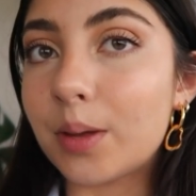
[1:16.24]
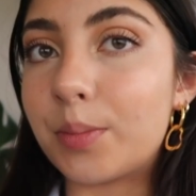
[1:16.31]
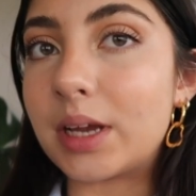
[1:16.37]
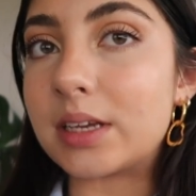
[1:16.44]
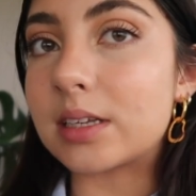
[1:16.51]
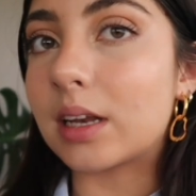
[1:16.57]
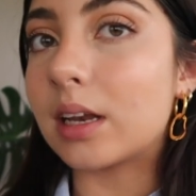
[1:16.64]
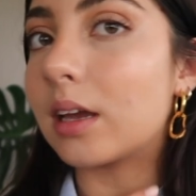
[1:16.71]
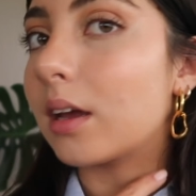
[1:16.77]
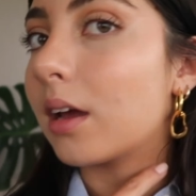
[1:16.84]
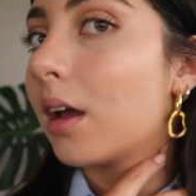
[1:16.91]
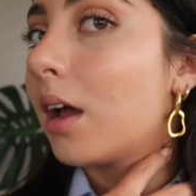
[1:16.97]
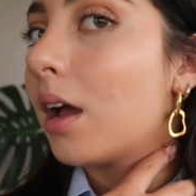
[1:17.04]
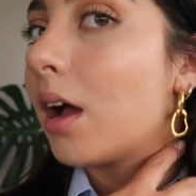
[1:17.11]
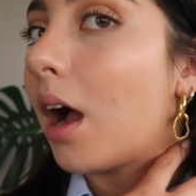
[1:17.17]
basically
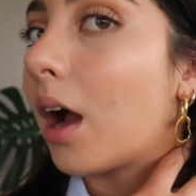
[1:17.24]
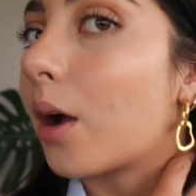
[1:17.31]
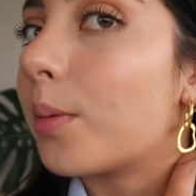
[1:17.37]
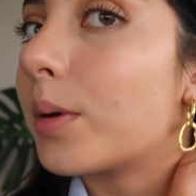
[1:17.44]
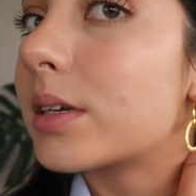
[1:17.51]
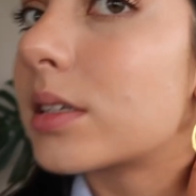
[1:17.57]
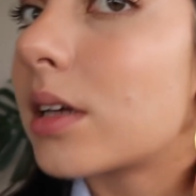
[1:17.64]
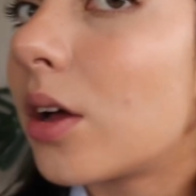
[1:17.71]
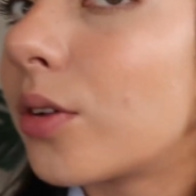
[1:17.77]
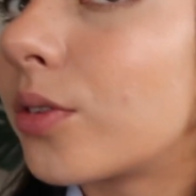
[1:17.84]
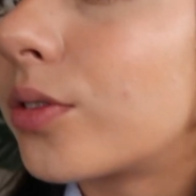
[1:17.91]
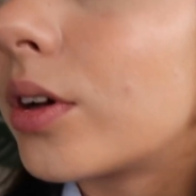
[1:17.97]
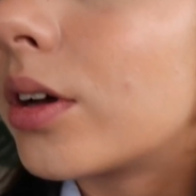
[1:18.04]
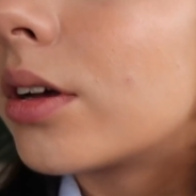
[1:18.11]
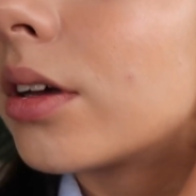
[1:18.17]
I got
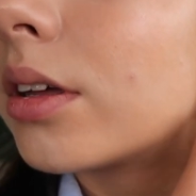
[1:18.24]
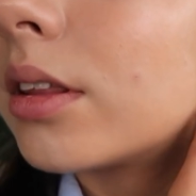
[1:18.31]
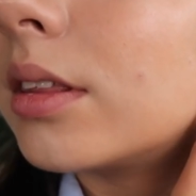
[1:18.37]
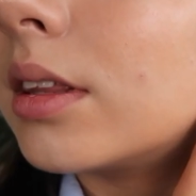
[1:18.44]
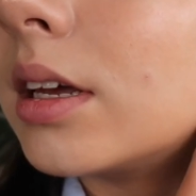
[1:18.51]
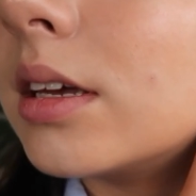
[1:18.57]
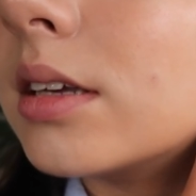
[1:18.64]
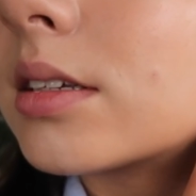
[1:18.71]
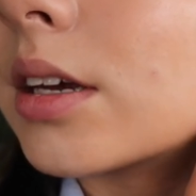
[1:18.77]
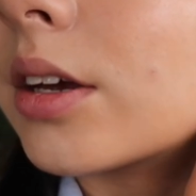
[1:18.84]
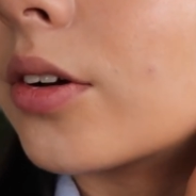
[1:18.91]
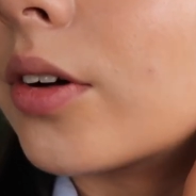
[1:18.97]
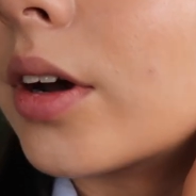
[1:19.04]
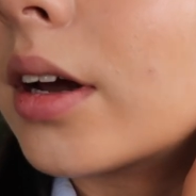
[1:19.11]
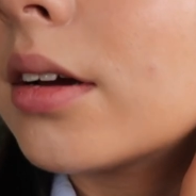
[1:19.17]
myself these
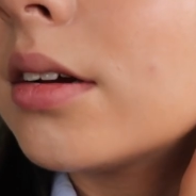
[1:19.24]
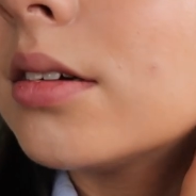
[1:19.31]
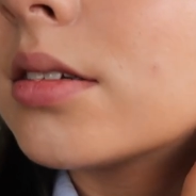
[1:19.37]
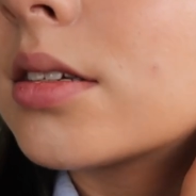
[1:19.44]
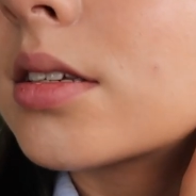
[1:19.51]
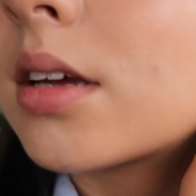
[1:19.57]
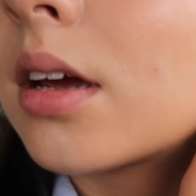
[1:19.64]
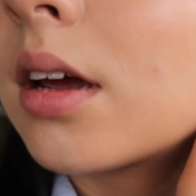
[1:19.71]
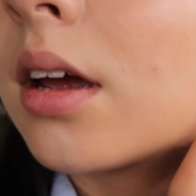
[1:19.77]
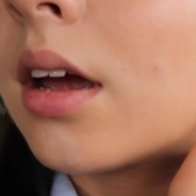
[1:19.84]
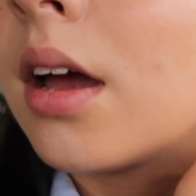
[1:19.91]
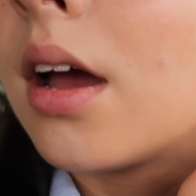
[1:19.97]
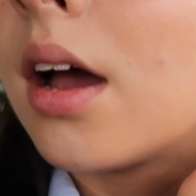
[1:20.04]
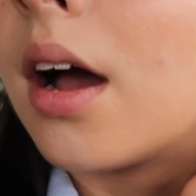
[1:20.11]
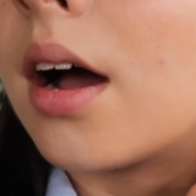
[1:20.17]
earrings.
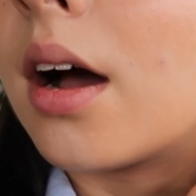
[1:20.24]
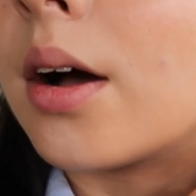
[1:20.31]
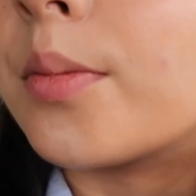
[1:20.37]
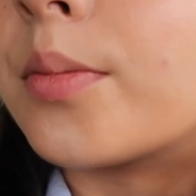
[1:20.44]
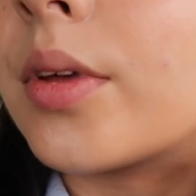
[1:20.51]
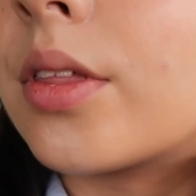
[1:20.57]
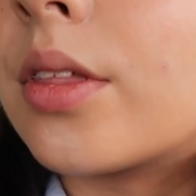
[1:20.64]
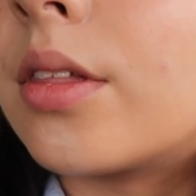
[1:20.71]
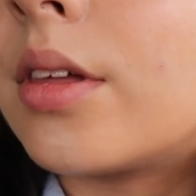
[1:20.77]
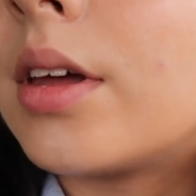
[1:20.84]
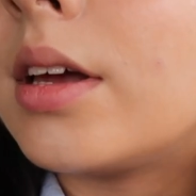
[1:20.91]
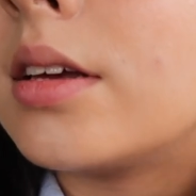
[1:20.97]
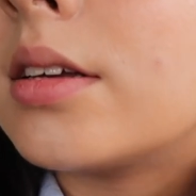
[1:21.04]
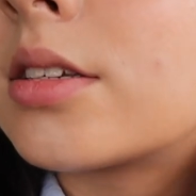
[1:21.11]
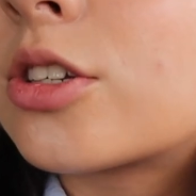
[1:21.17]

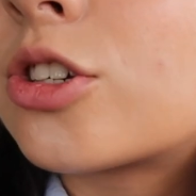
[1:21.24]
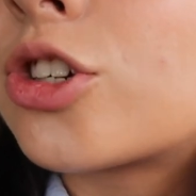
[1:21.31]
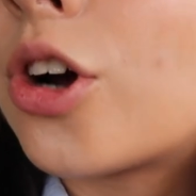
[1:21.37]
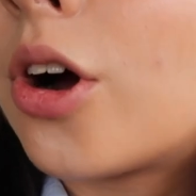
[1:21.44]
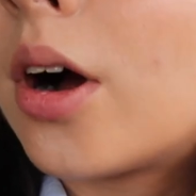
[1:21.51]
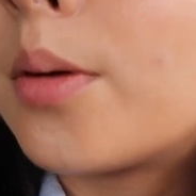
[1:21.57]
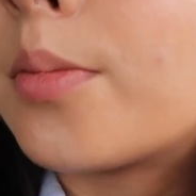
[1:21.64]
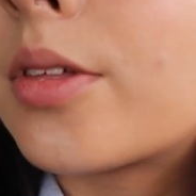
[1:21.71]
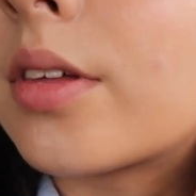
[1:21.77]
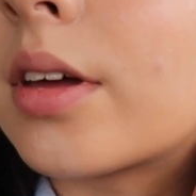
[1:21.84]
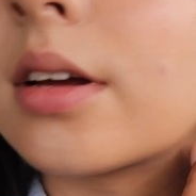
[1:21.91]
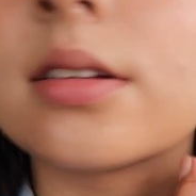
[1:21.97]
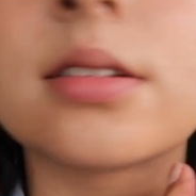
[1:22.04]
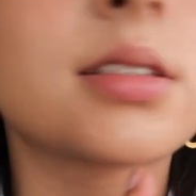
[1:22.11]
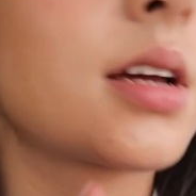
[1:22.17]
These charm
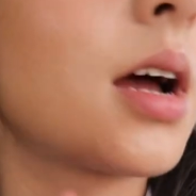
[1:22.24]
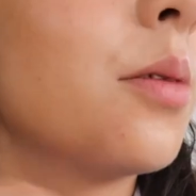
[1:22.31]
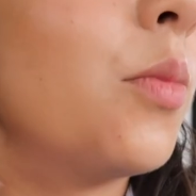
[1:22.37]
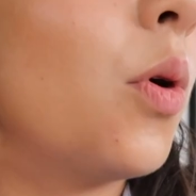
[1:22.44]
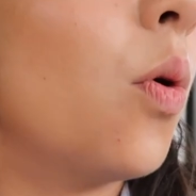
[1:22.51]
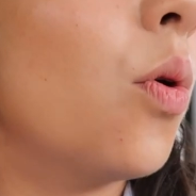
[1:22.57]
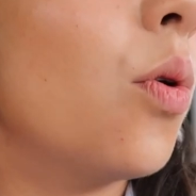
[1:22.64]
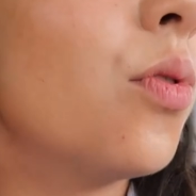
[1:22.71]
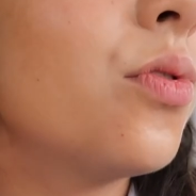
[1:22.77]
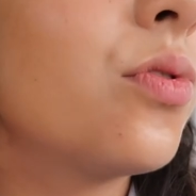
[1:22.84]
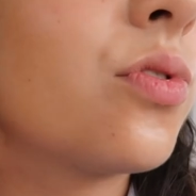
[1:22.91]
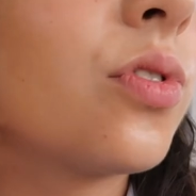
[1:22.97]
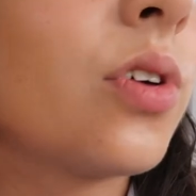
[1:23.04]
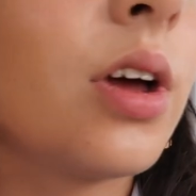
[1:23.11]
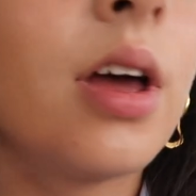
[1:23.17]
things come
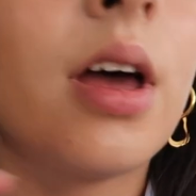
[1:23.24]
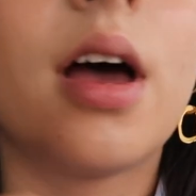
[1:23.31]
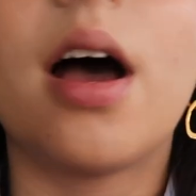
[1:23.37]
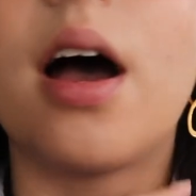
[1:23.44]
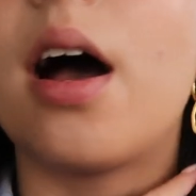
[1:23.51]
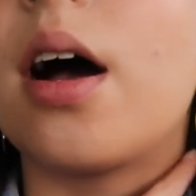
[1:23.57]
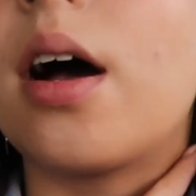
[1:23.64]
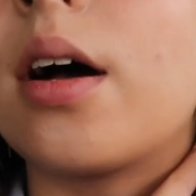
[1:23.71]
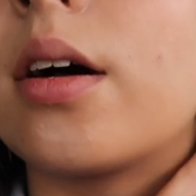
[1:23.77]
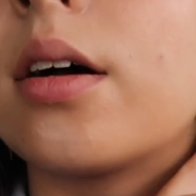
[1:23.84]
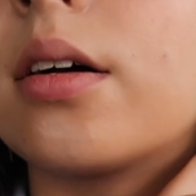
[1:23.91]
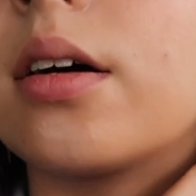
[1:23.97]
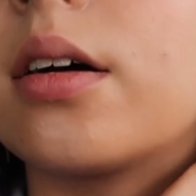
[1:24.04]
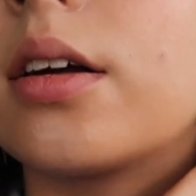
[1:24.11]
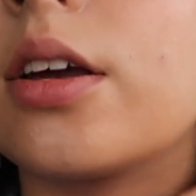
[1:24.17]
off,
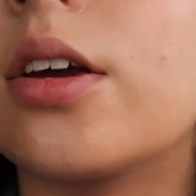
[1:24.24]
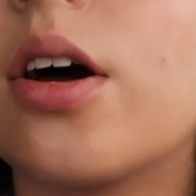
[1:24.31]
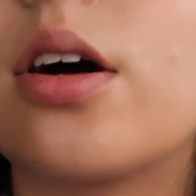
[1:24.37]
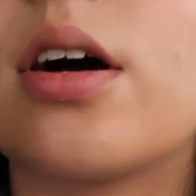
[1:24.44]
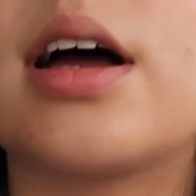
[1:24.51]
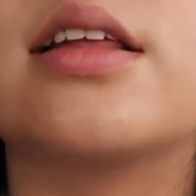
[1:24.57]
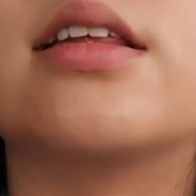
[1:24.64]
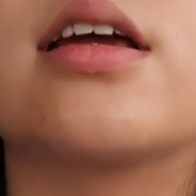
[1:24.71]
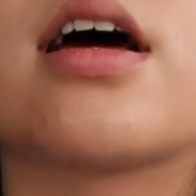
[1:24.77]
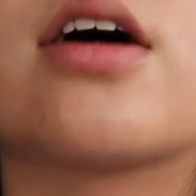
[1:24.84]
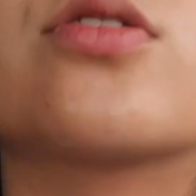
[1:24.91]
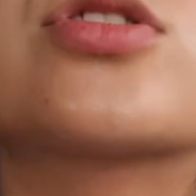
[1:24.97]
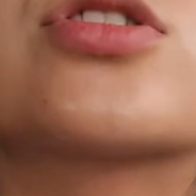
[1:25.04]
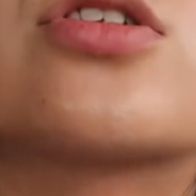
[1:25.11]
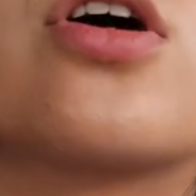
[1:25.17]
yeah, and then I also